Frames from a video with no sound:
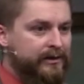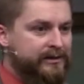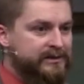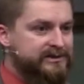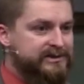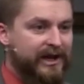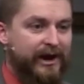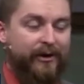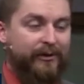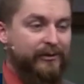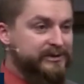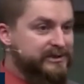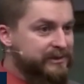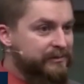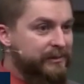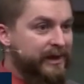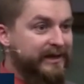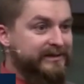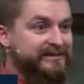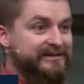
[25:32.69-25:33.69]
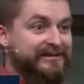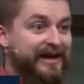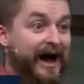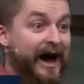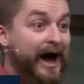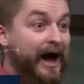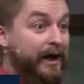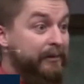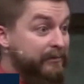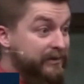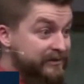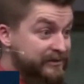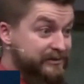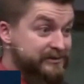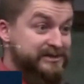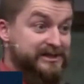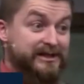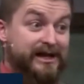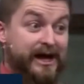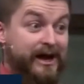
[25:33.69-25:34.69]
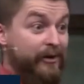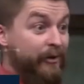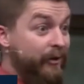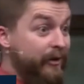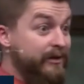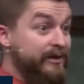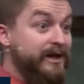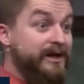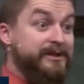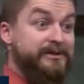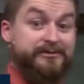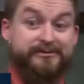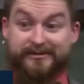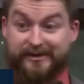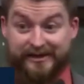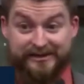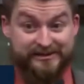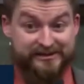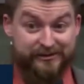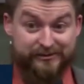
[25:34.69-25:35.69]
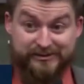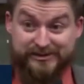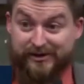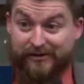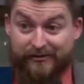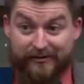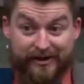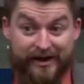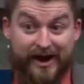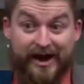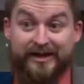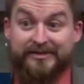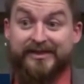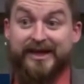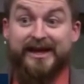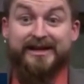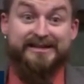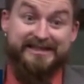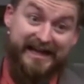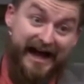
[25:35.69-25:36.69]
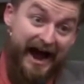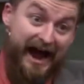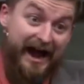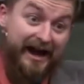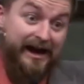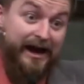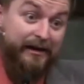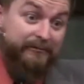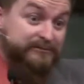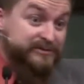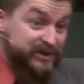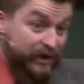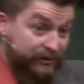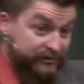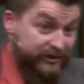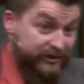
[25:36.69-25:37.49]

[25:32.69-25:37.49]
See, I wasn't about to die, but there was a lot of whole other things that was going on that, God, I'm so